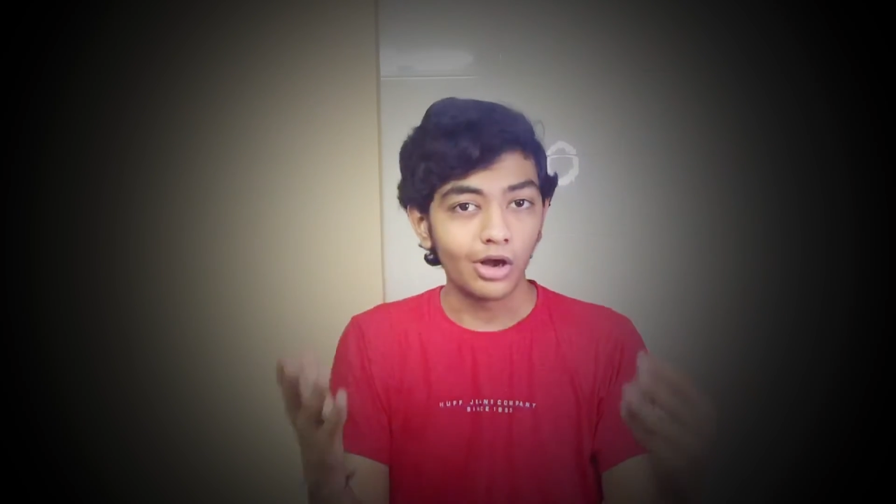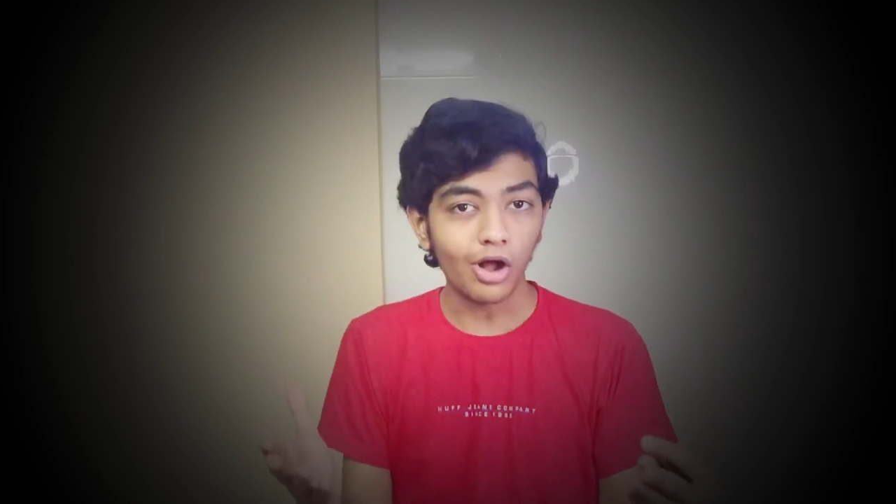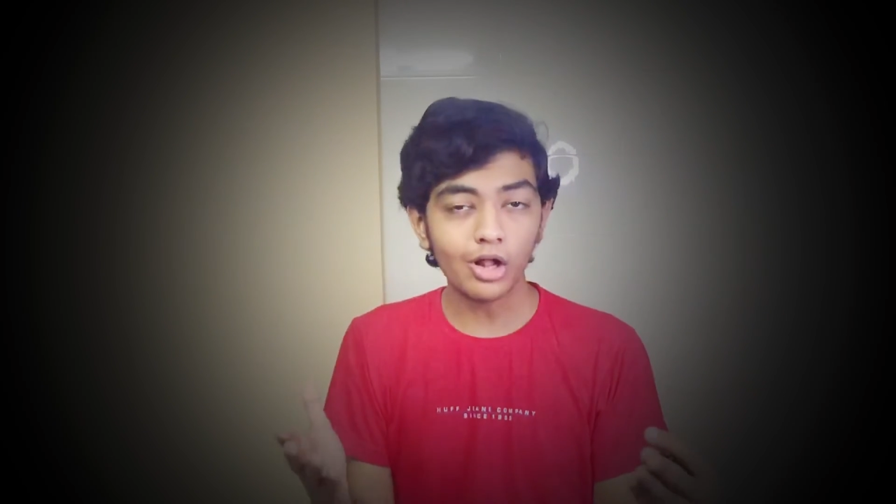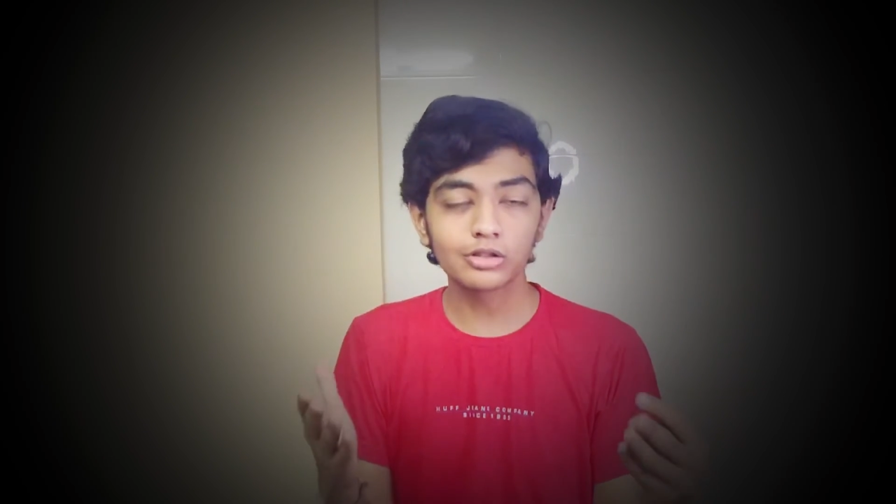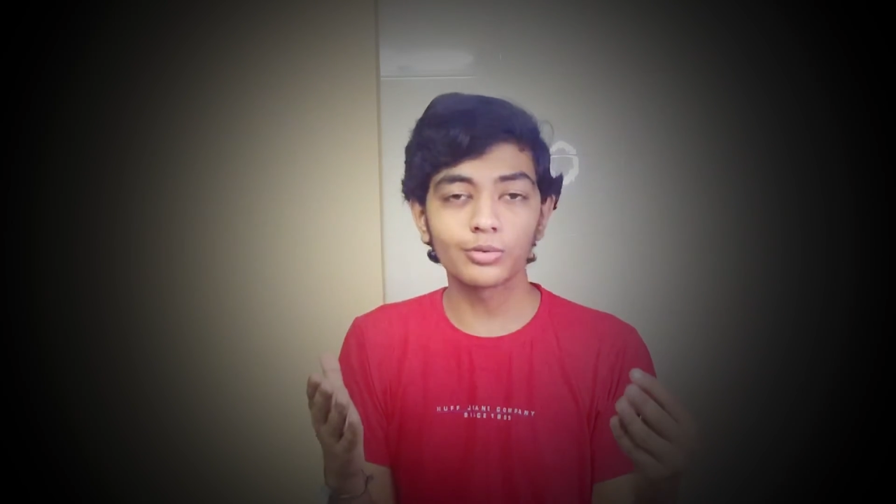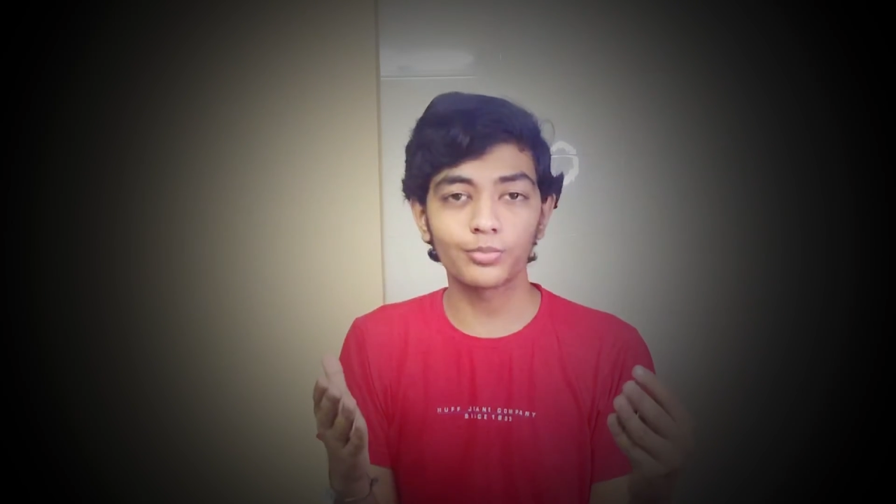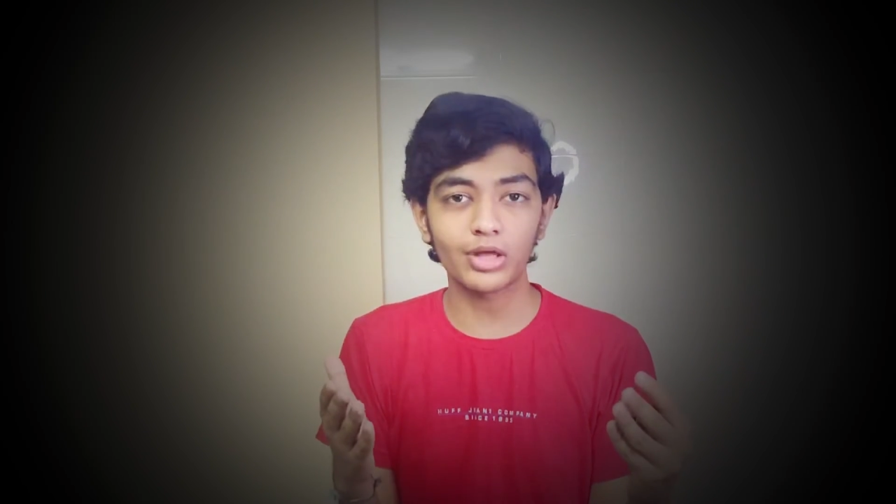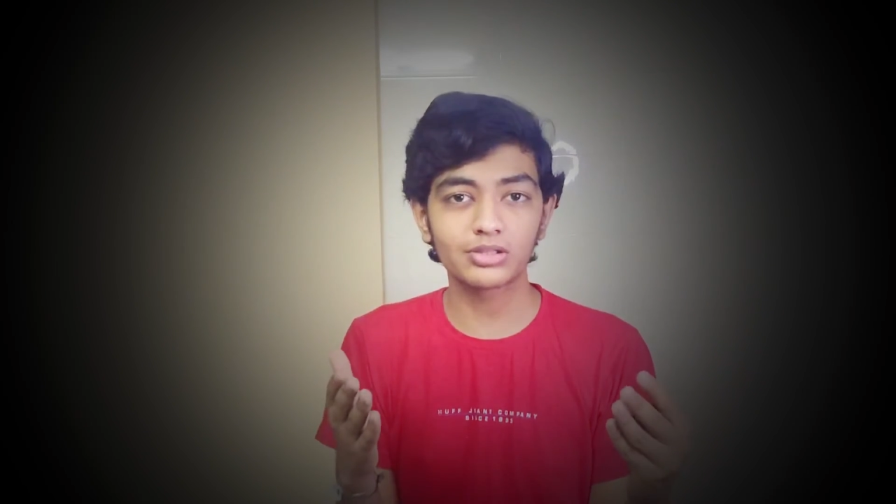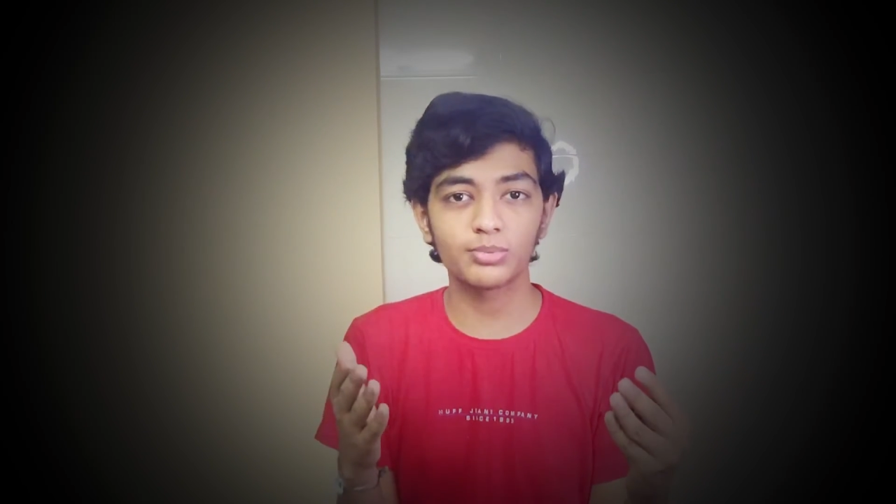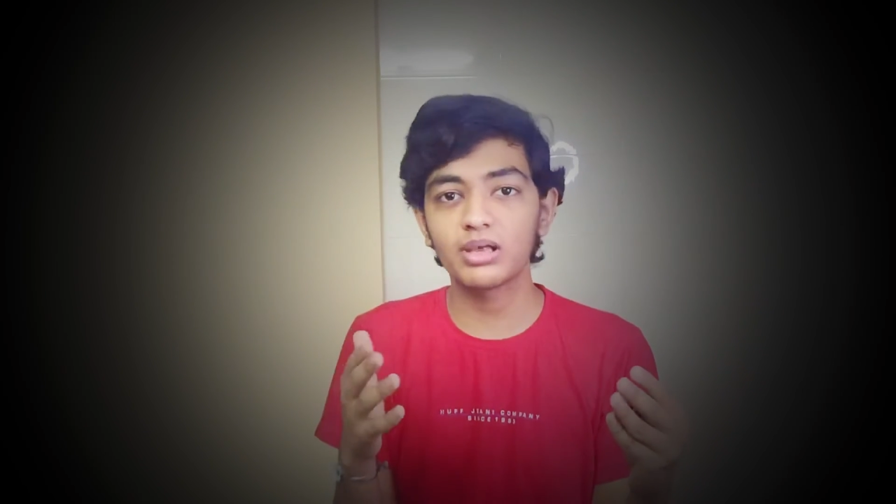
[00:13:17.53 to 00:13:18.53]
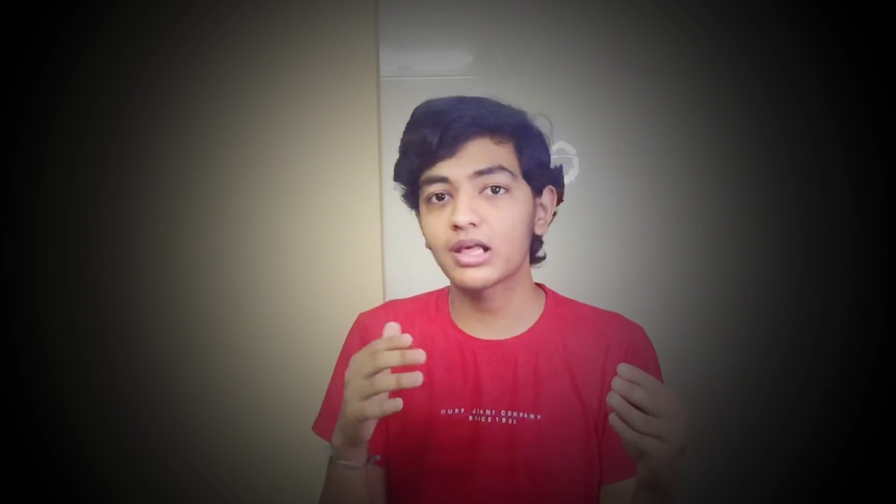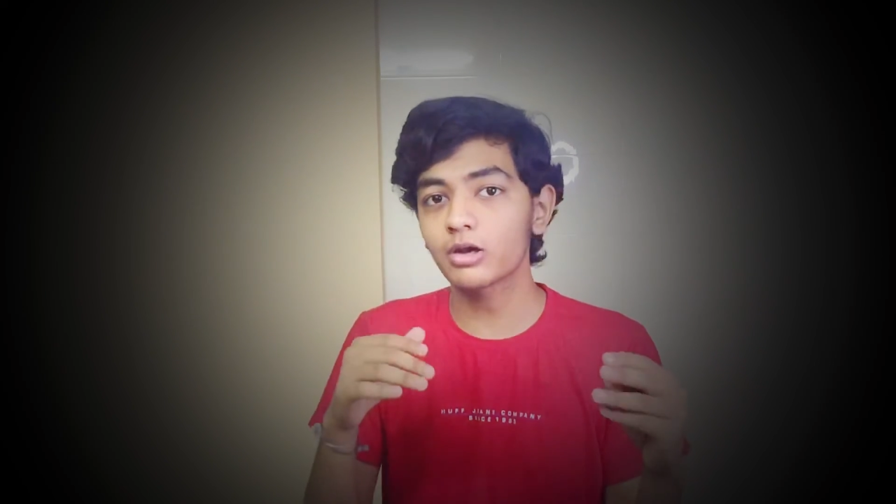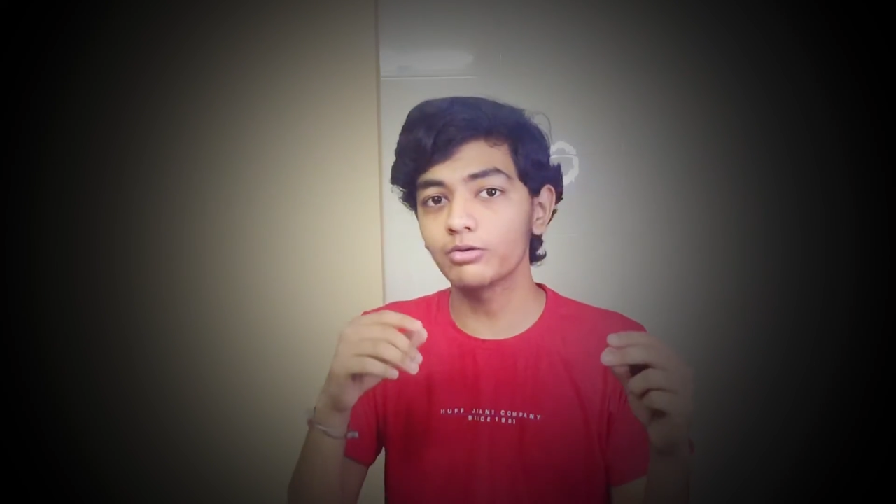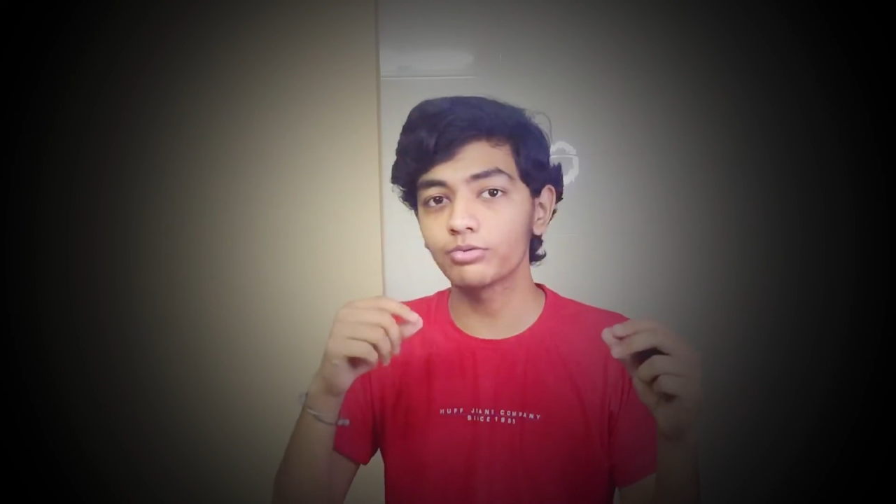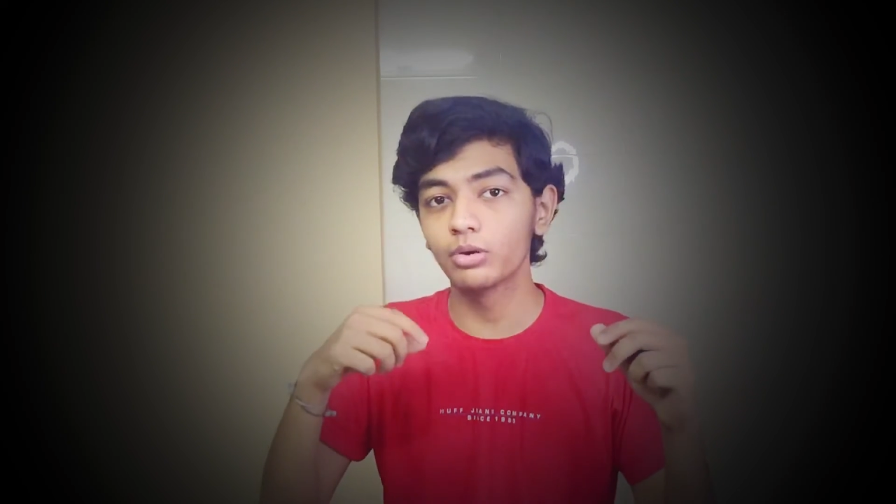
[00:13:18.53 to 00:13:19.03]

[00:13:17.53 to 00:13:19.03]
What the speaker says: also press the bell icon